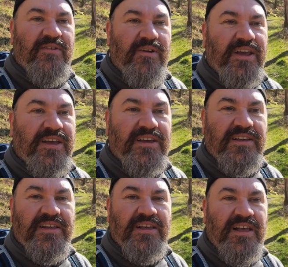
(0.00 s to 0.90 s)
Right,
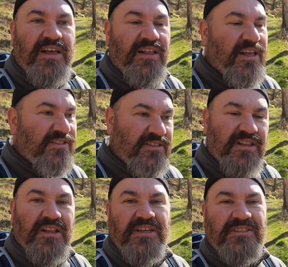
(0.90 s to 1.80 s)

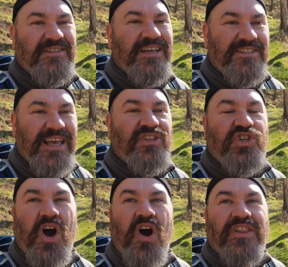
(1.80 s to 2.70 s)
let's
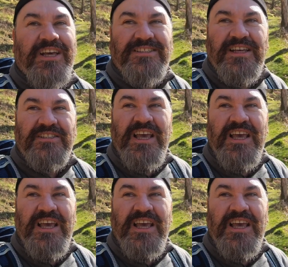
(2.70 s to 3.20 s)
enjoy this.